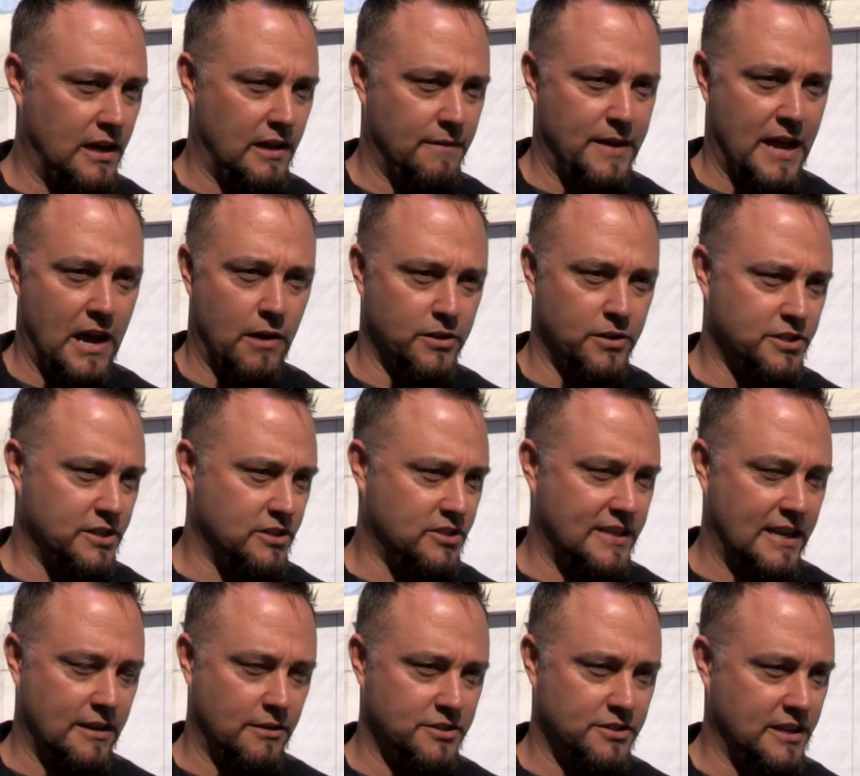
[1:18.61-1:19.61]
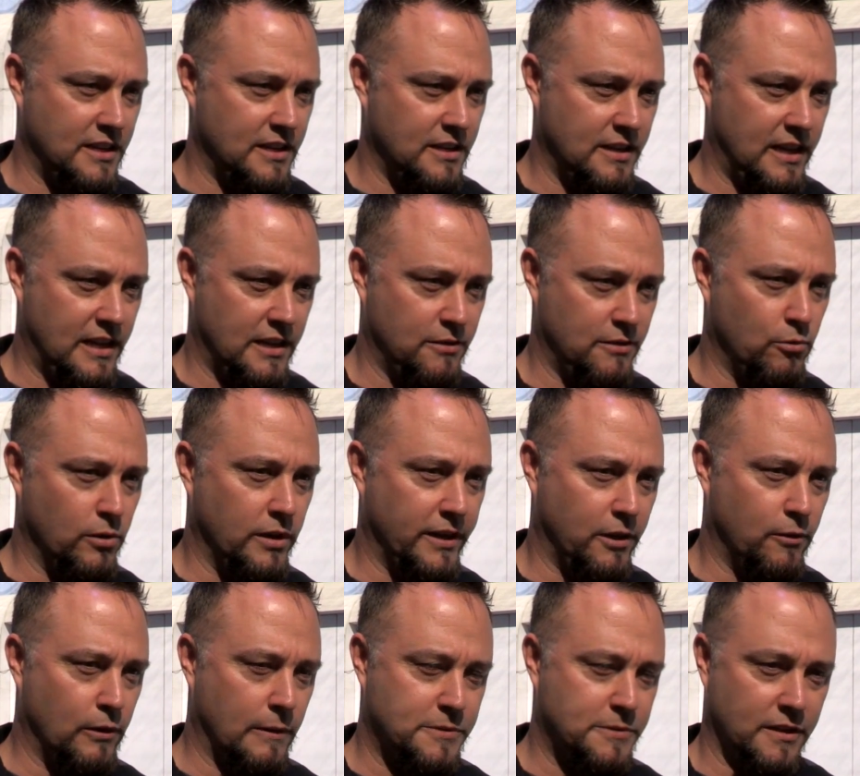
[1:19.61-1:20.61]
Now it just settles in and really
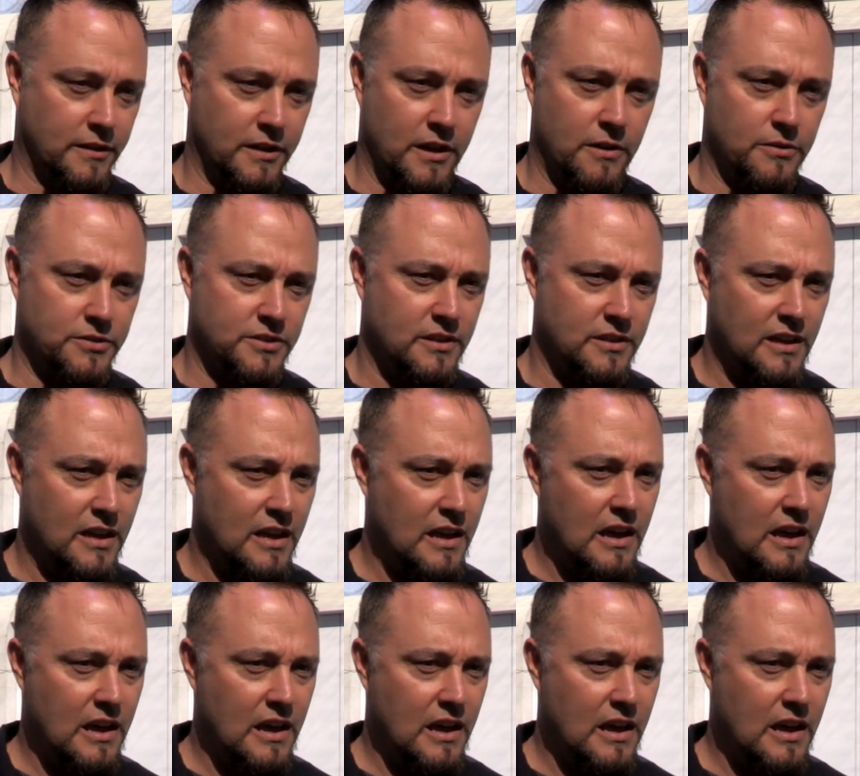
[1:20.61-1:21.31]
grips and goes.